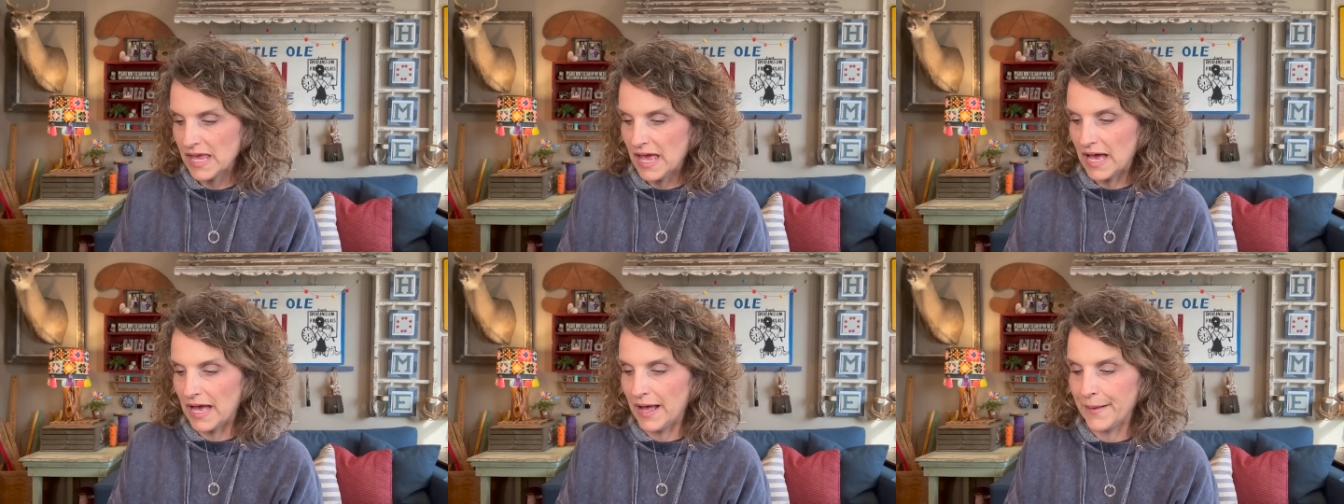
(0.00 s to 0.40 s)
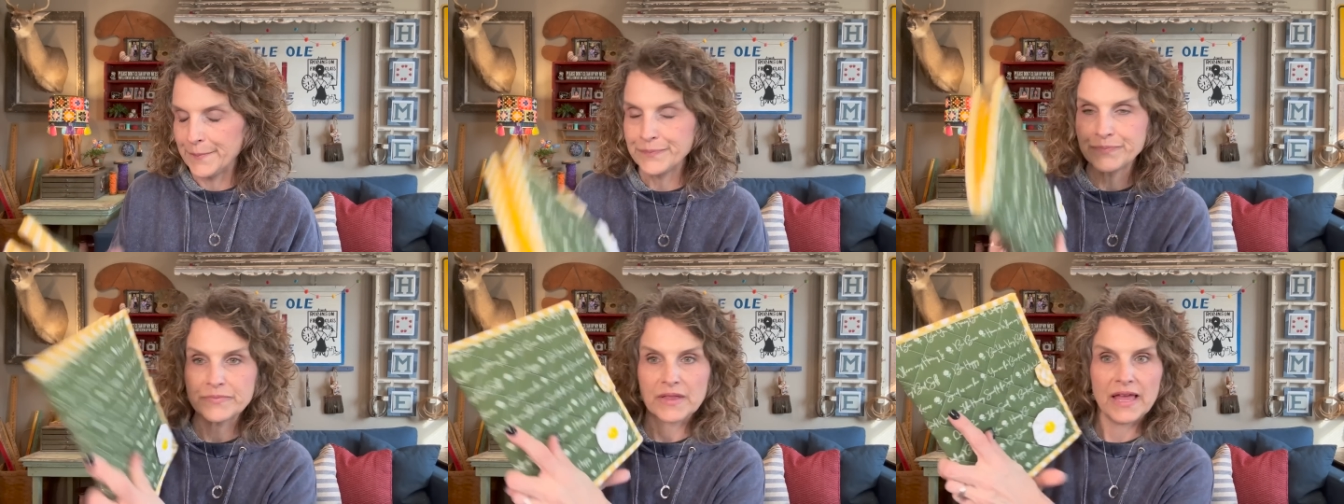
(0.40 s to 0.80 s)

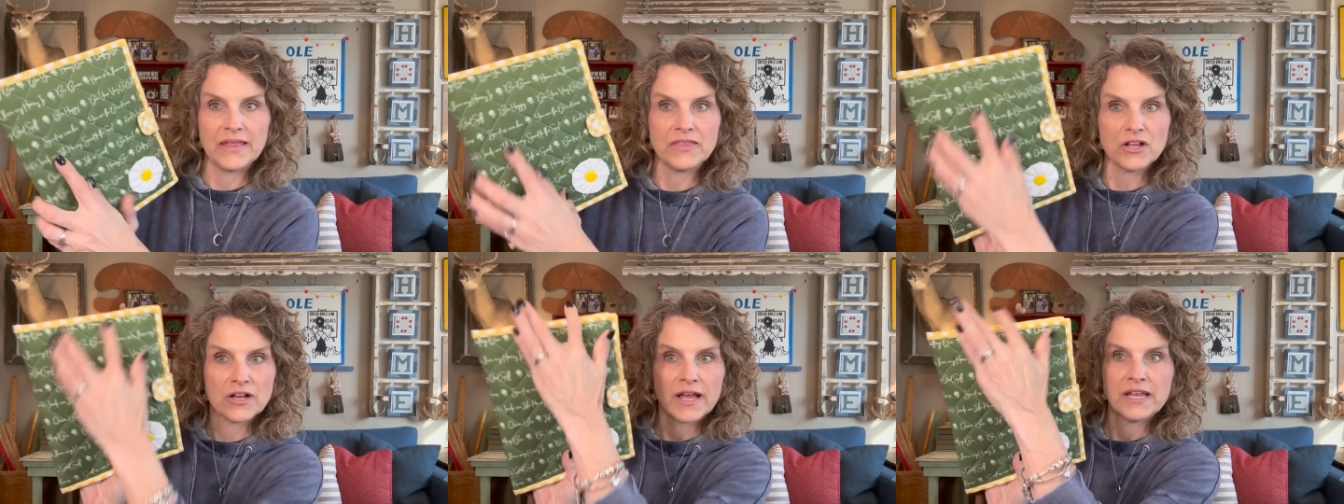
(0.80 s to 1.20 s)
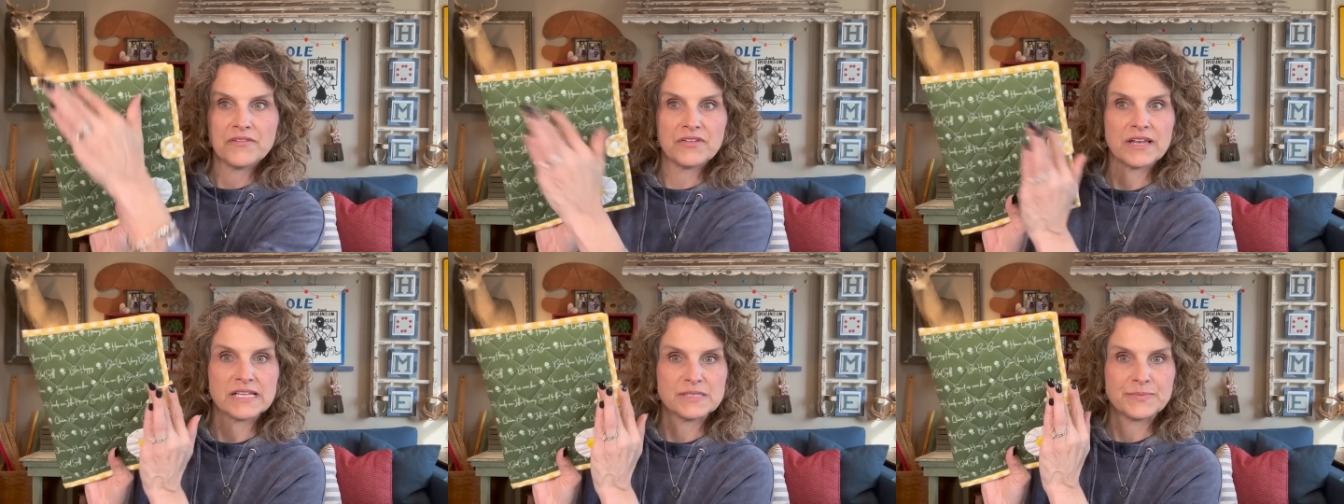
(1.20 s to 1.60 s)
And they're kind of
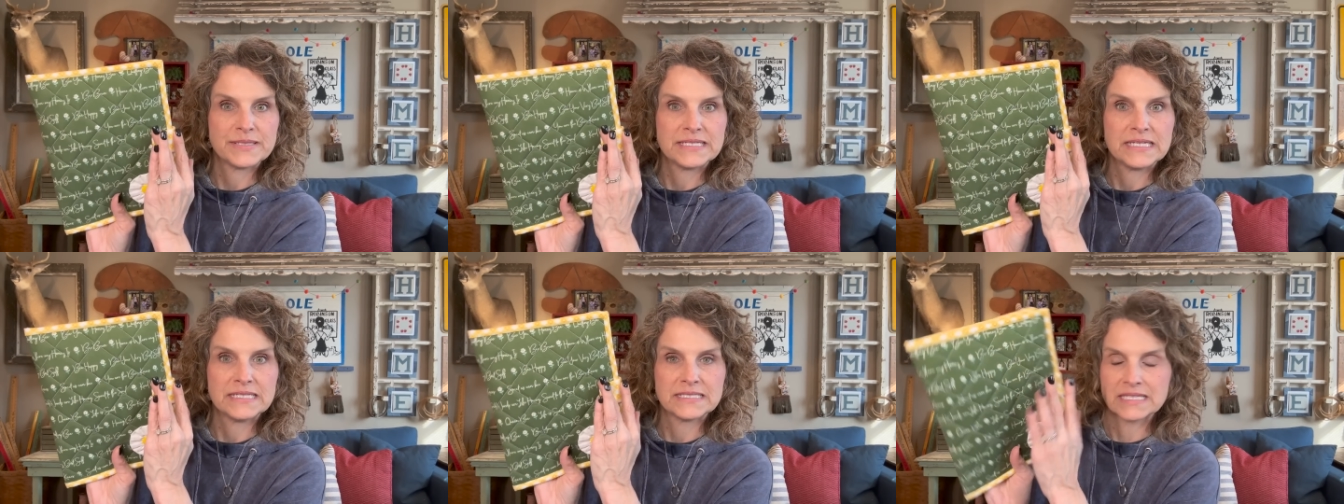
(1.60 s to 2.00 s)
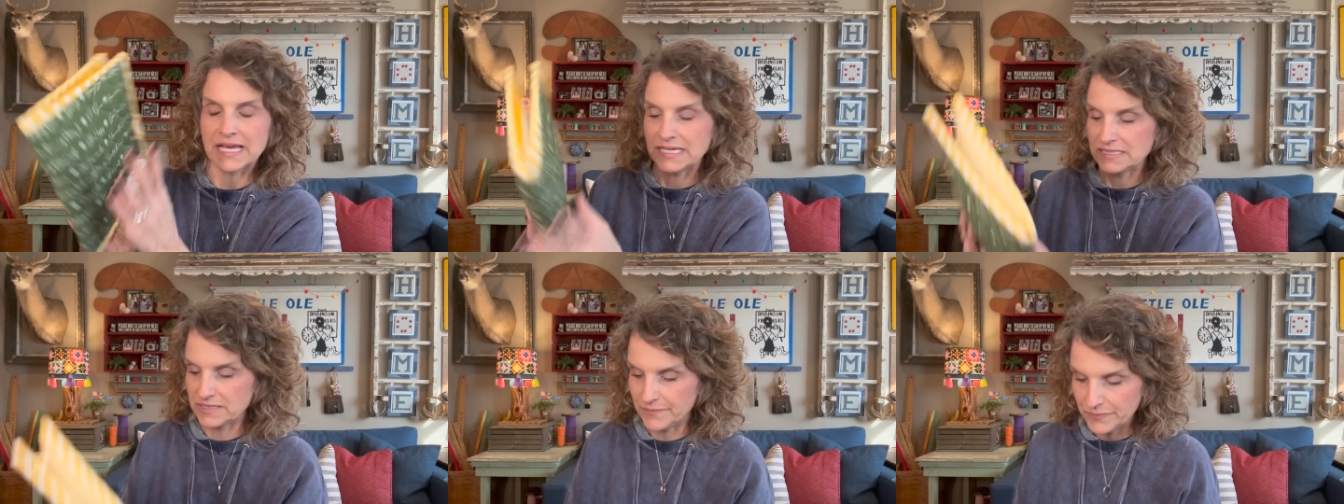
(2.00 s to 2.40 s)
a nice petite
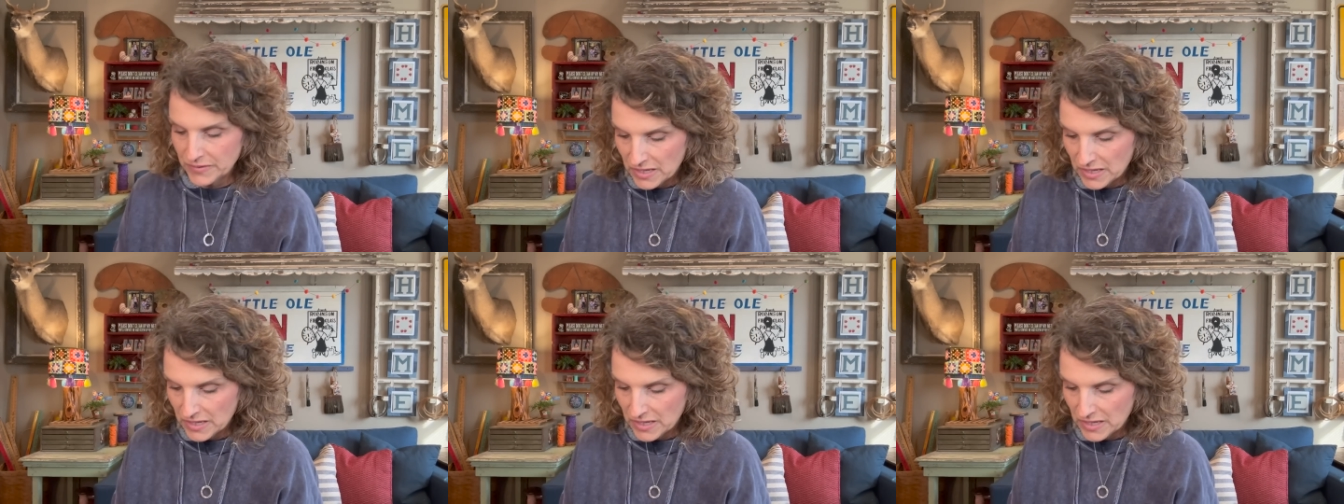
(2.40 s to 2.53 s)
size.